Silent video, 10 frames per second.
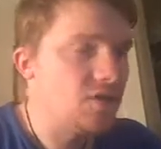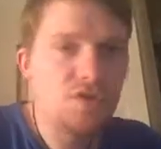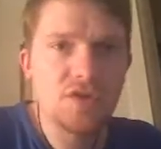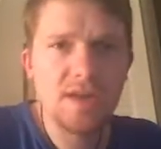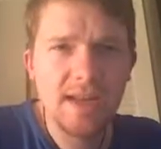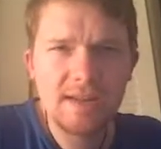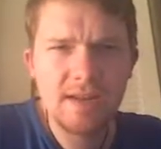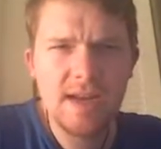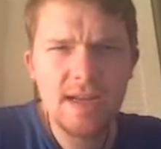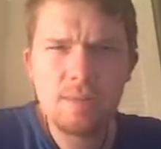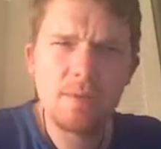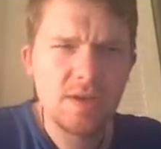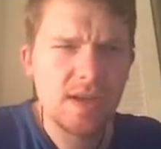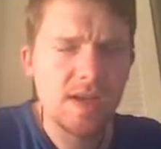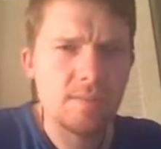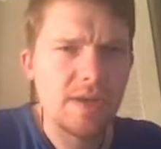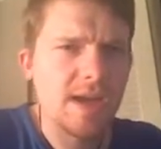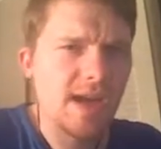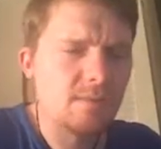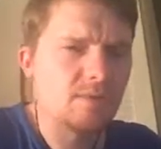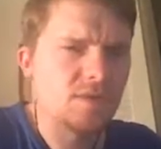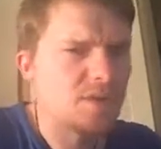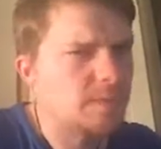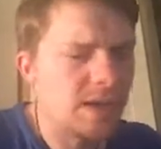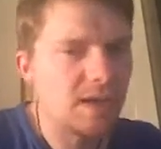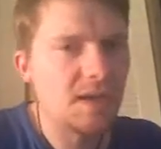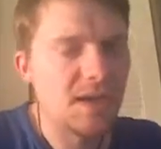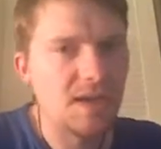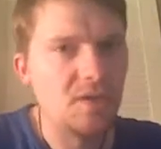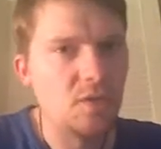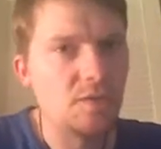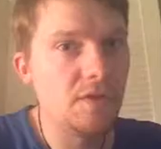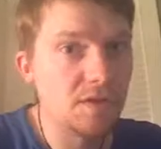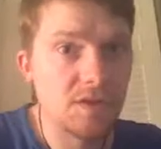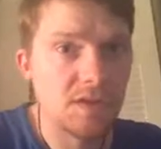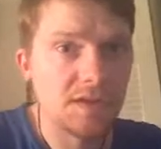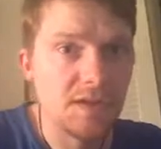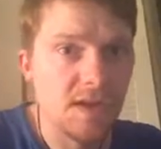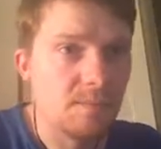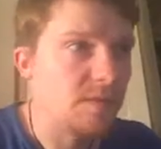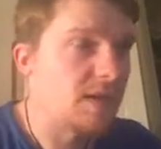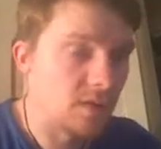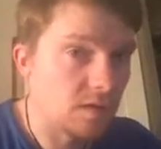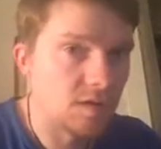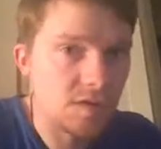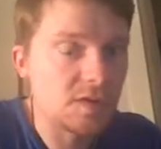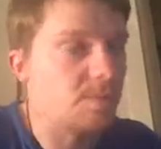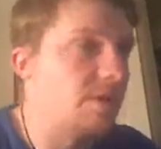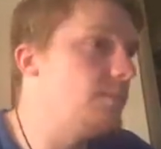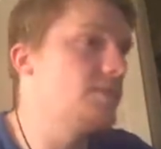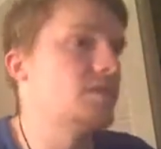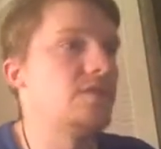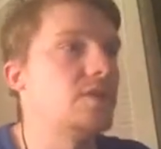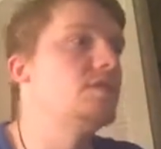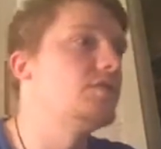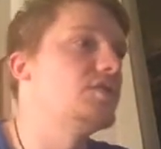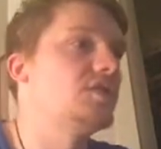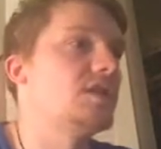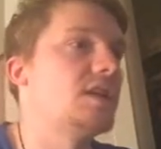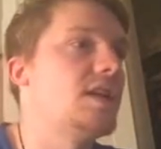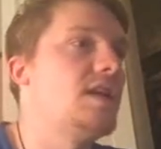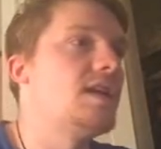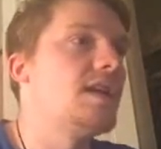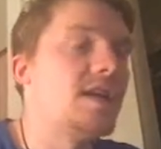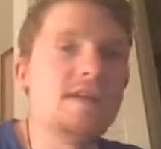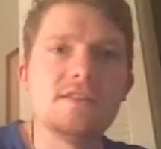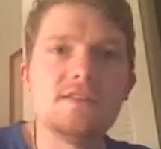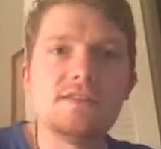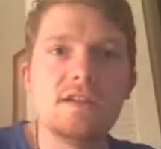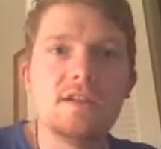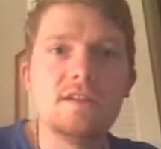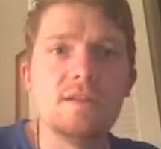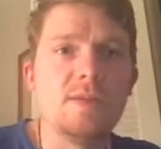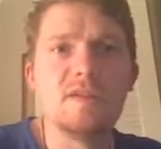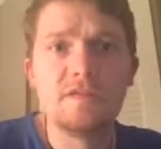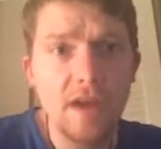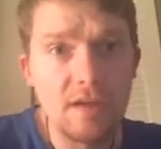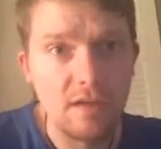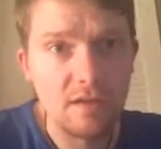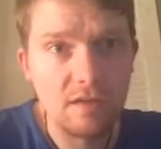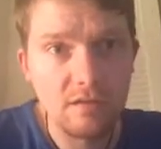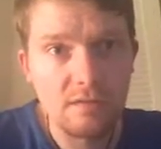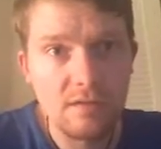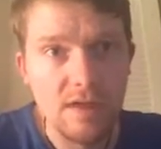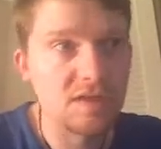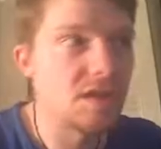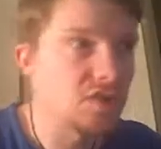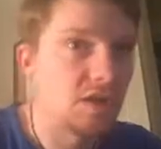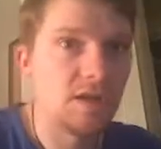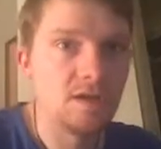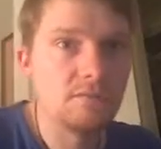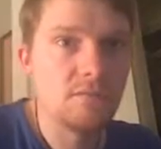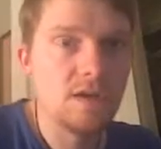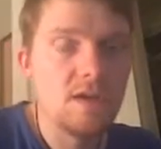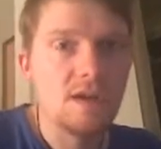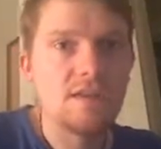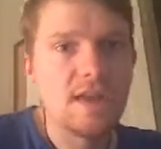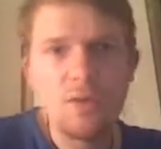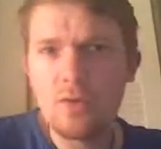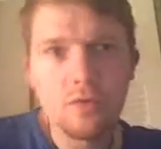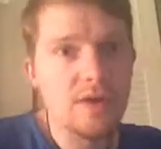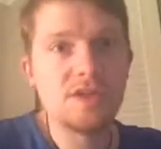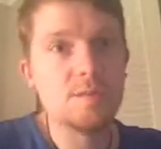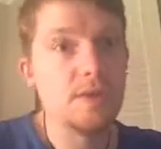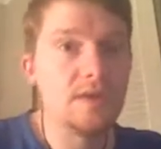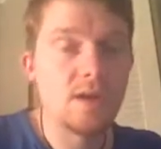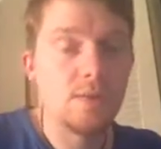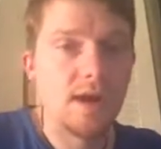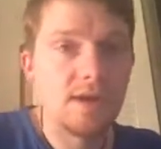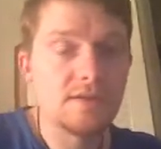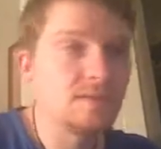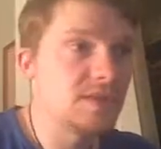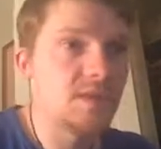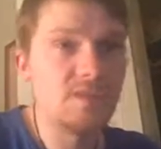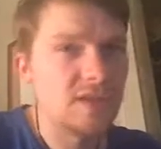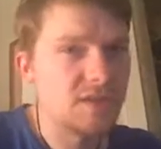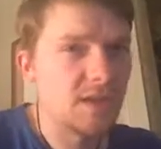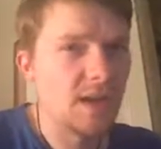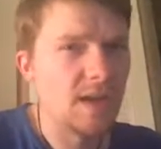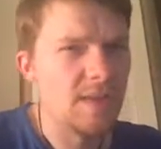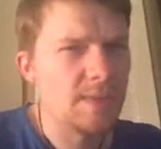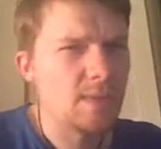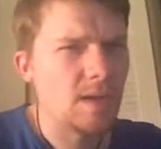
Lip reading: you should let anybody be able to speak at a university because the purpose of a university is to be offended, essentially. They don't always put it that way. Sometimes they say,